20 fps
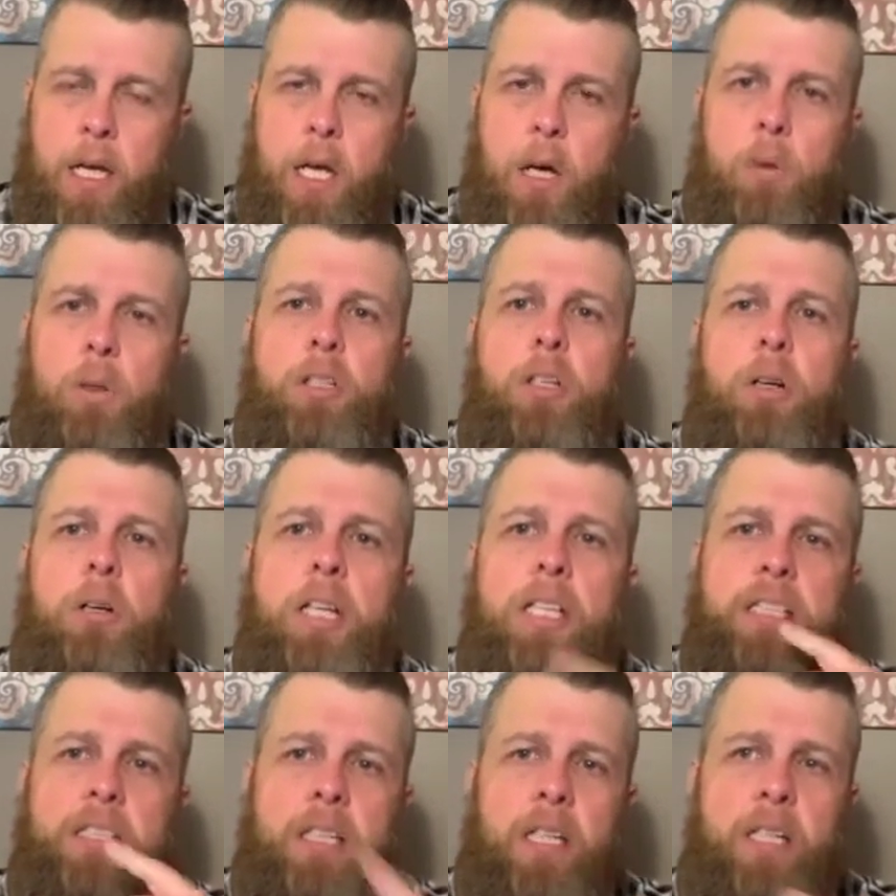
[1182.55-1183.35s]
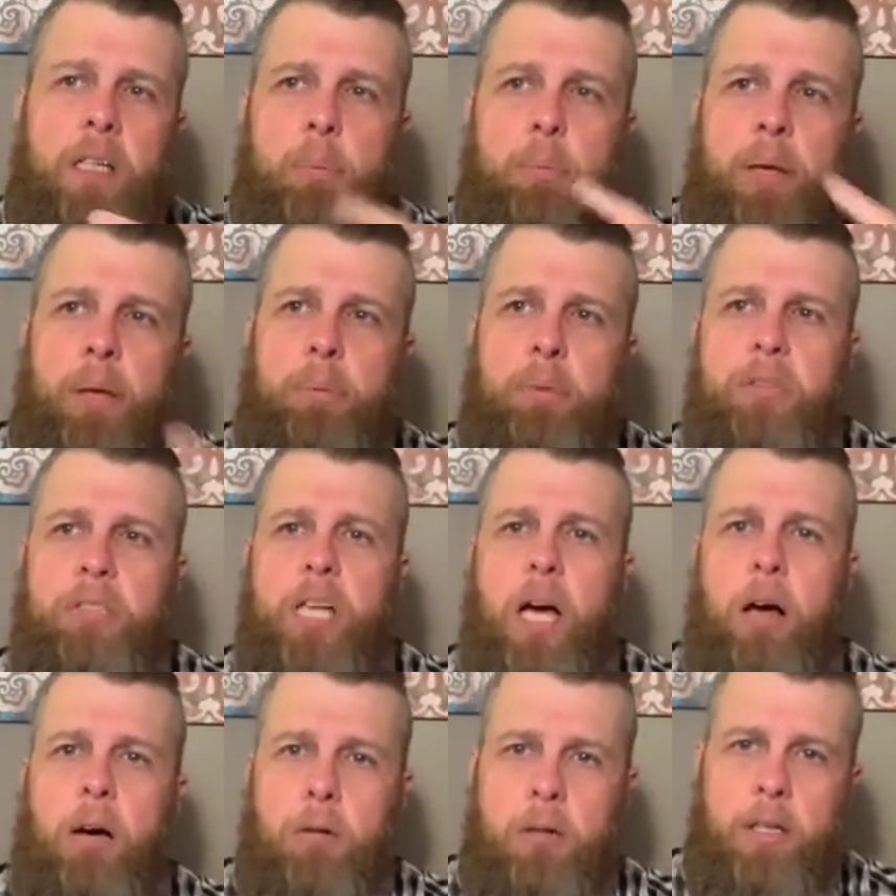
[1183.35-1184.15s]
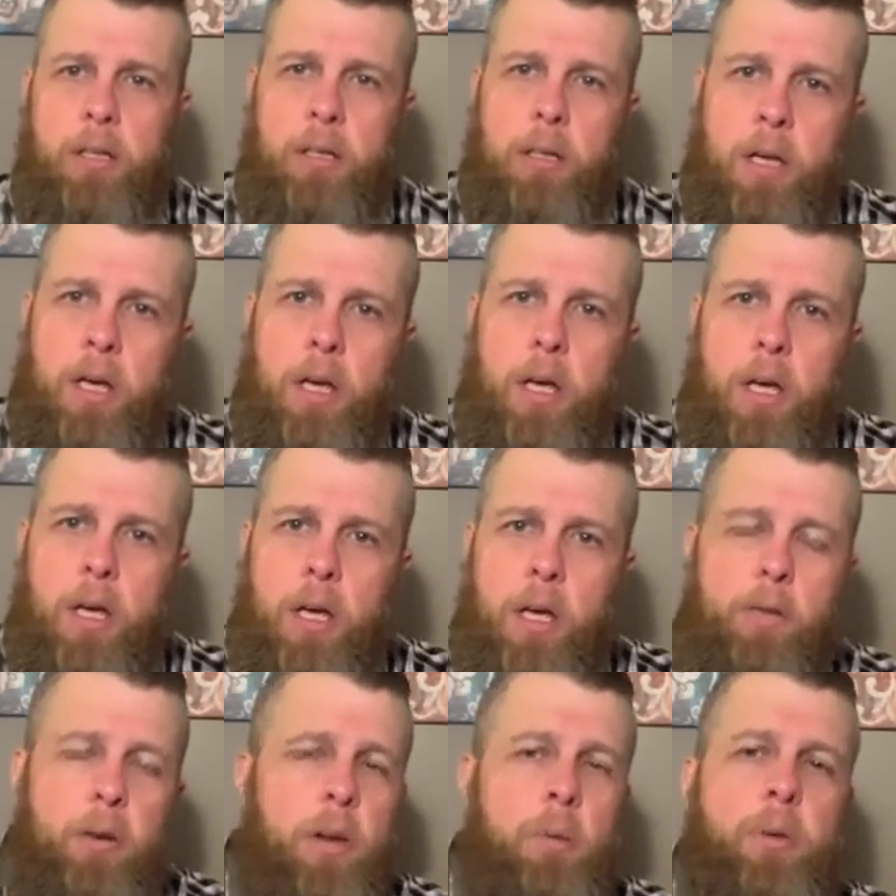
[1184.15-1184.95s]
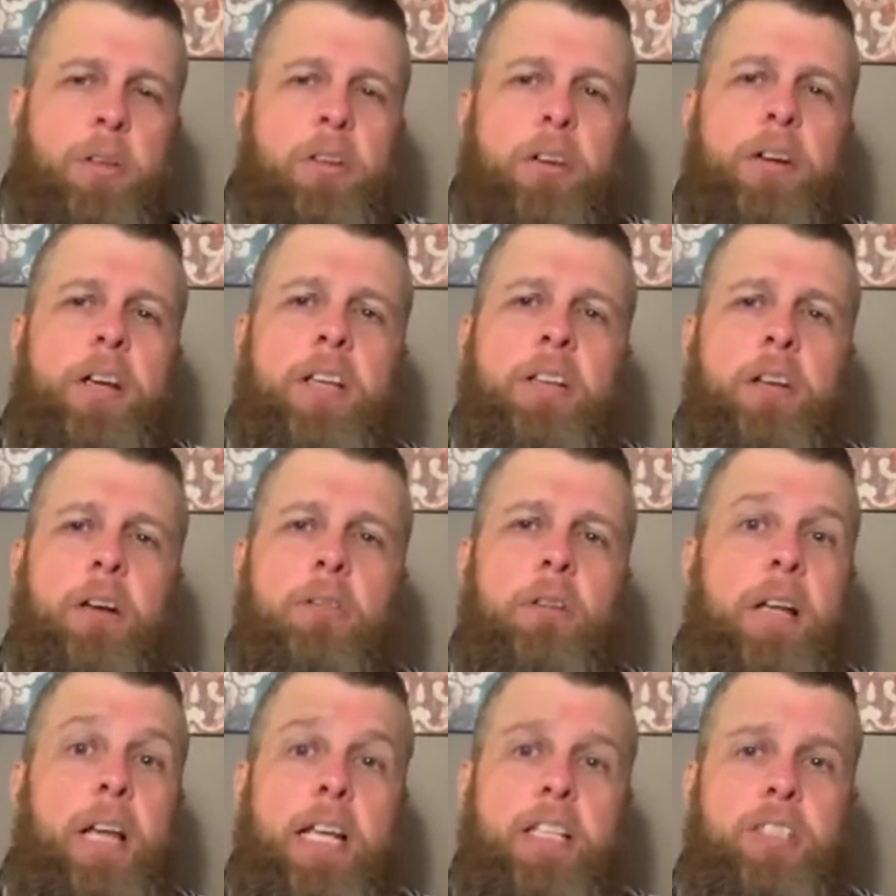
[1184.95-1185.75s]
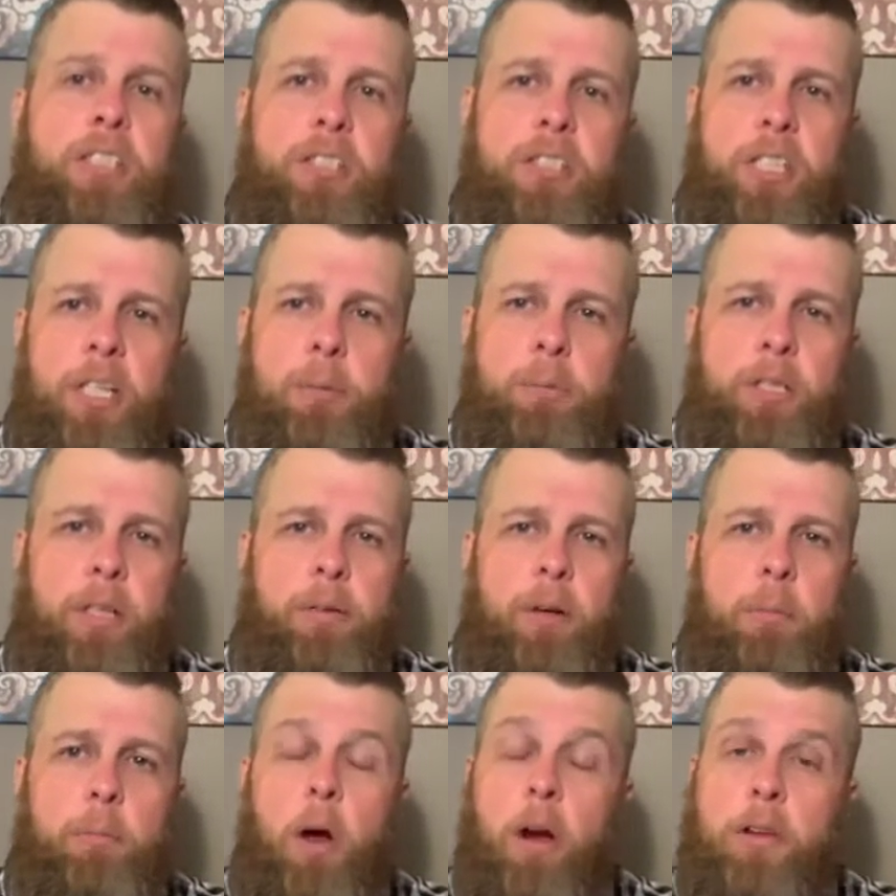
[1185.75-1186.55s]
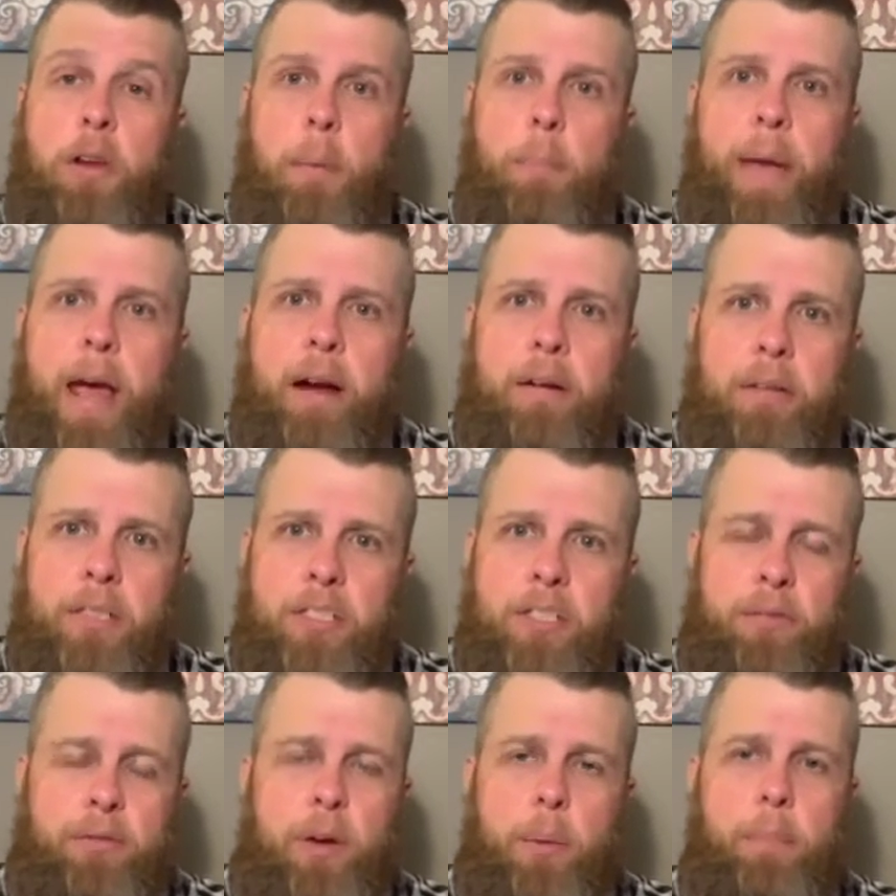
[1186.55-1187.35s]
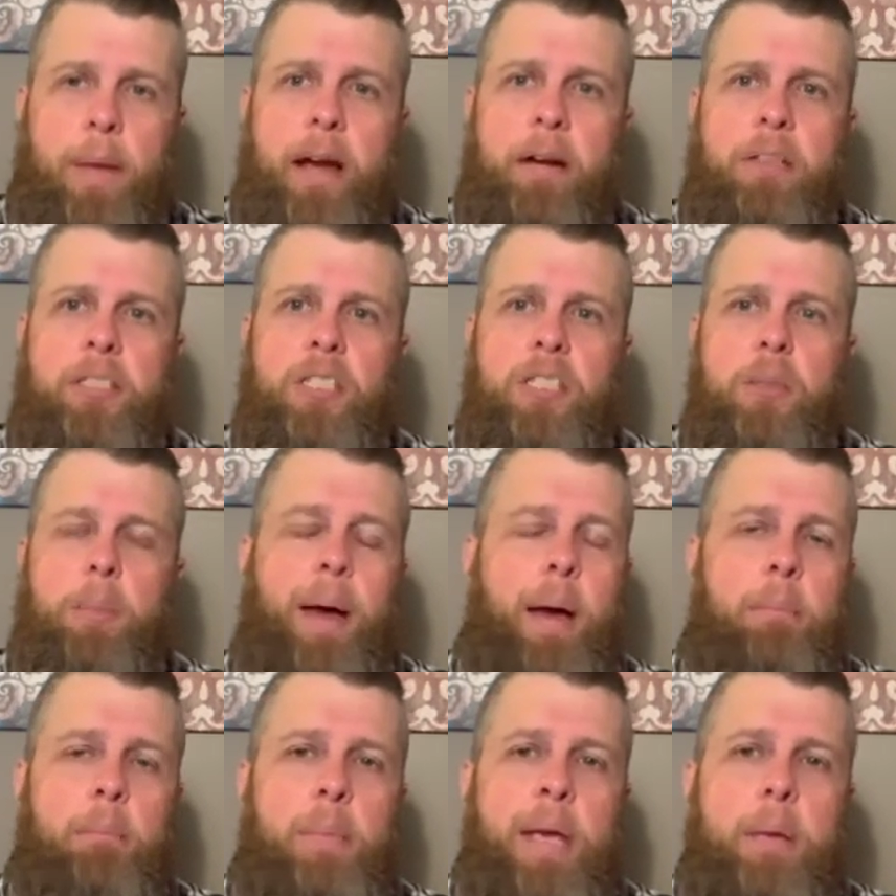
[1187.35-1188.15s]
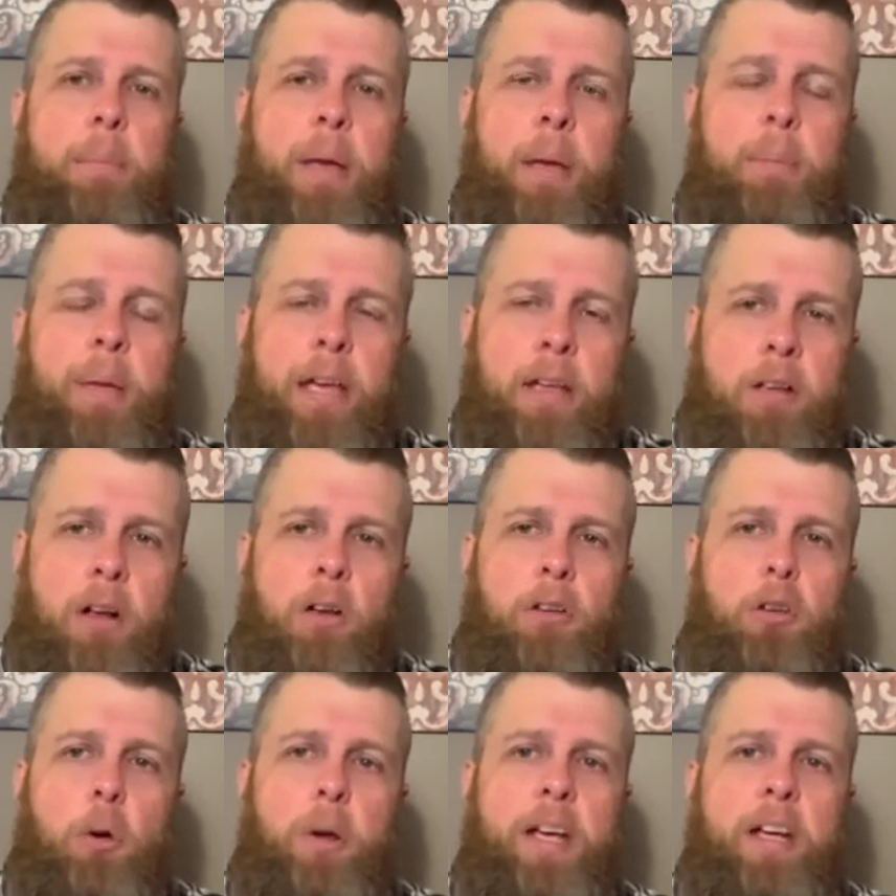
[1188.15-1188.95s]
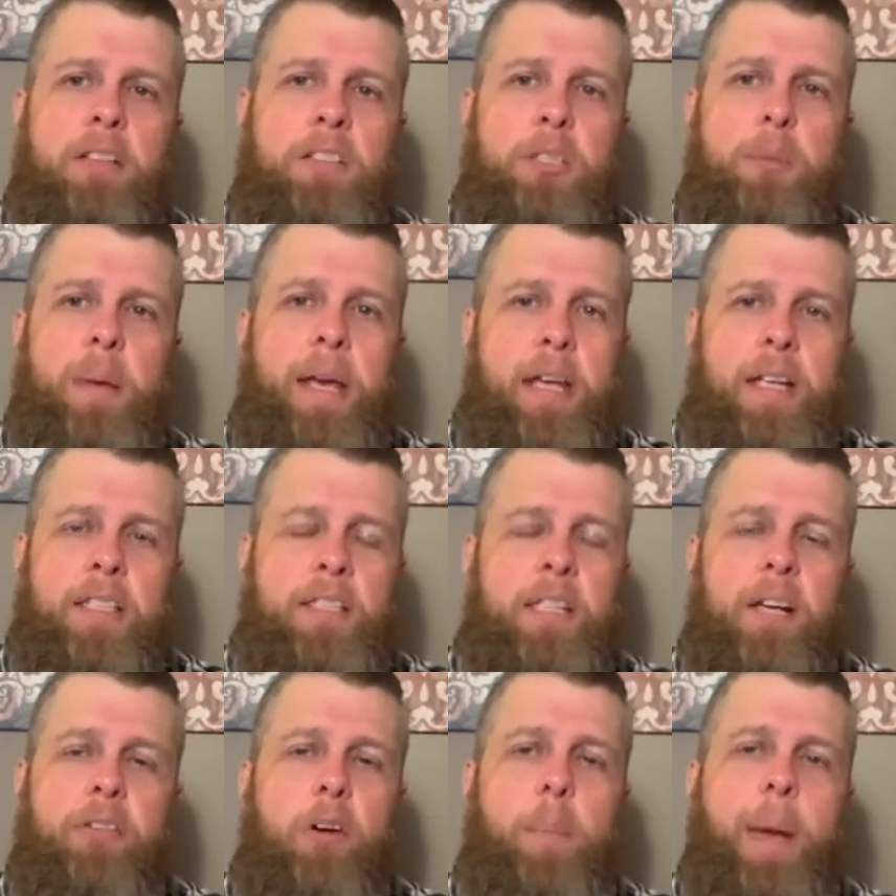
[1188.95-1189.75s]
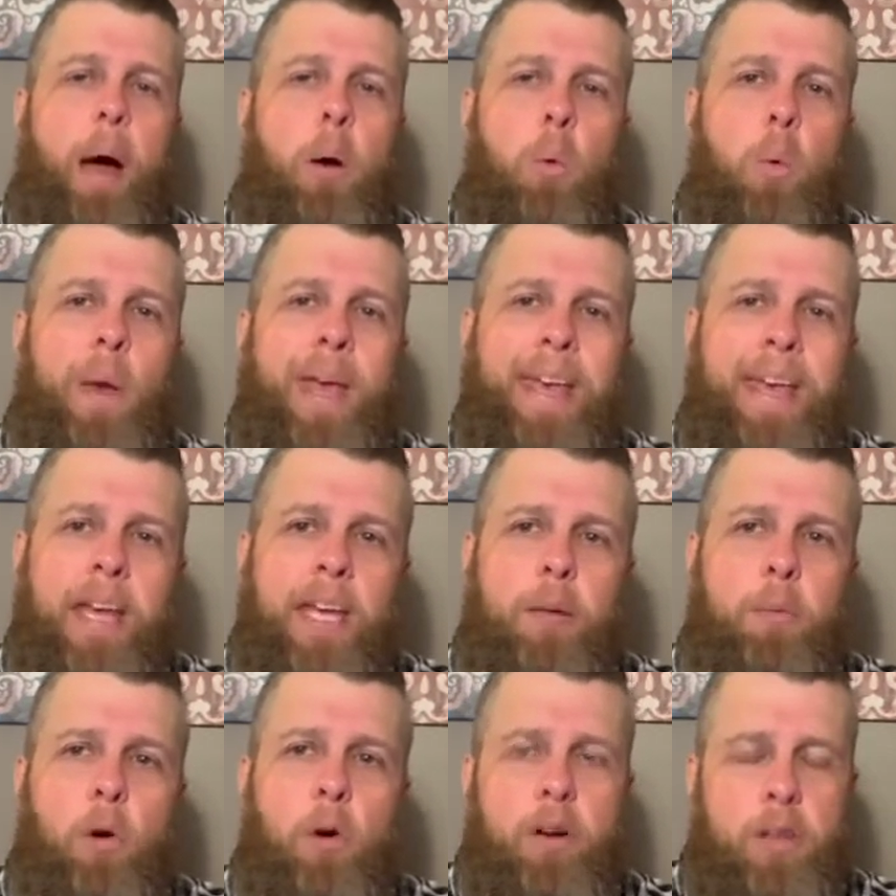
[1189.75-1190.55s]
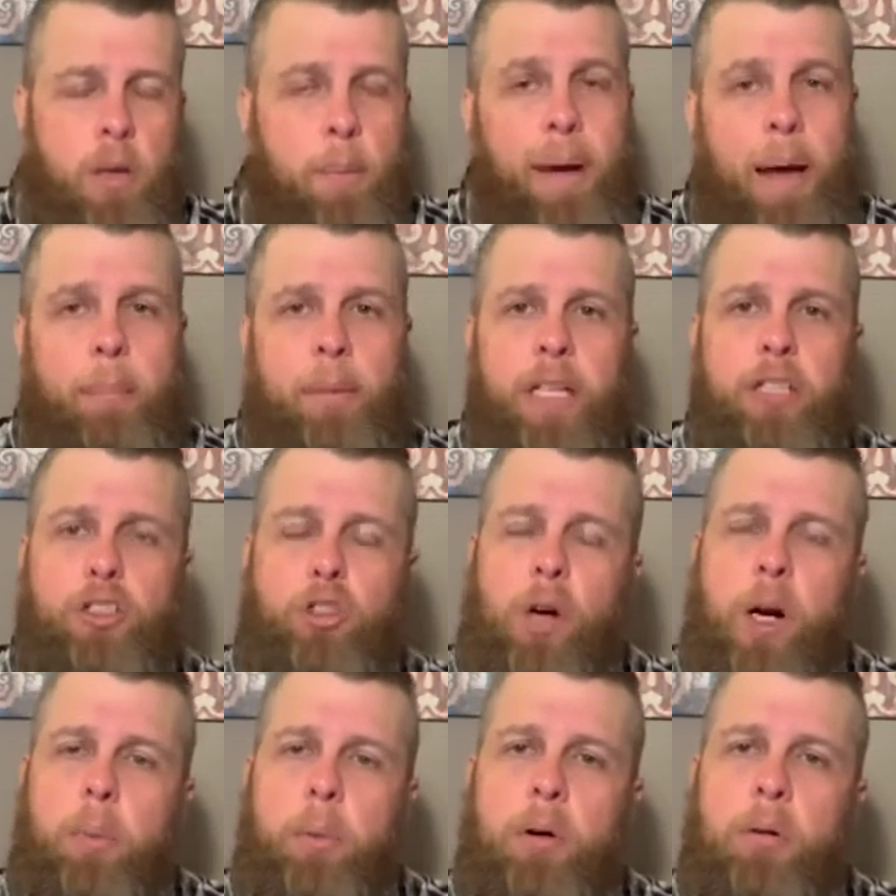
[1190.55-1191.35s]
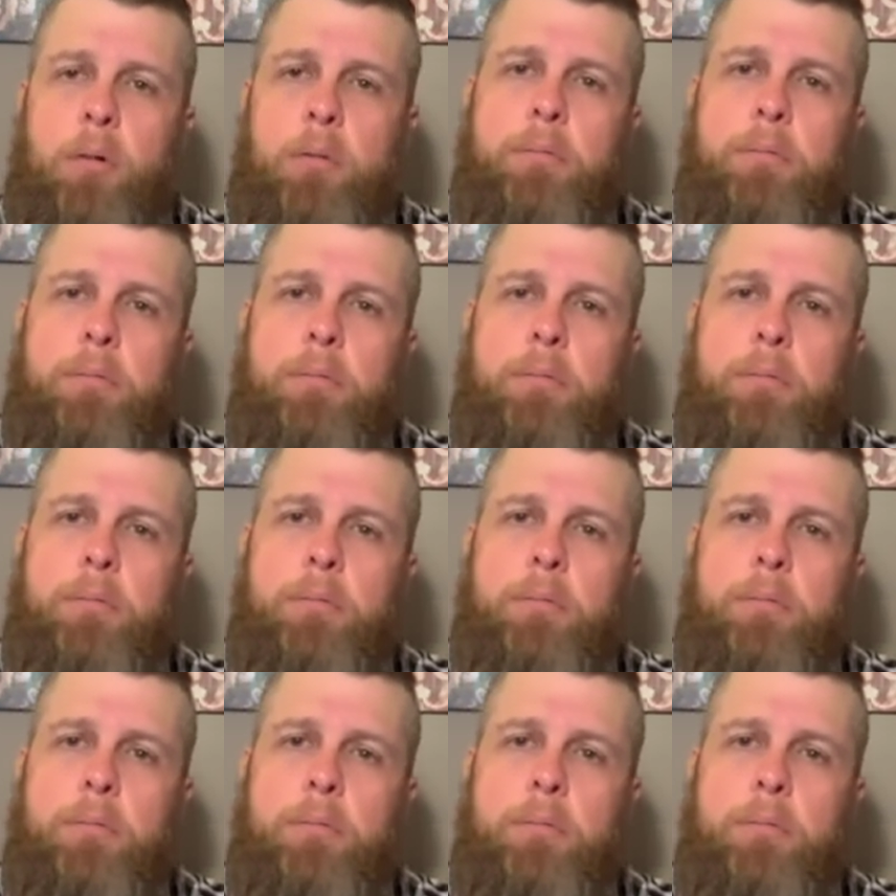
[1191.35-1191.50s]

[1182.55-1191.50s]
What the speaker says: When you're listening to people talk, when you're in your relationships, or your marriage, if your marriage is about me, me, me, and all you hear is me, and it's never about we anymore, you might be in trouble.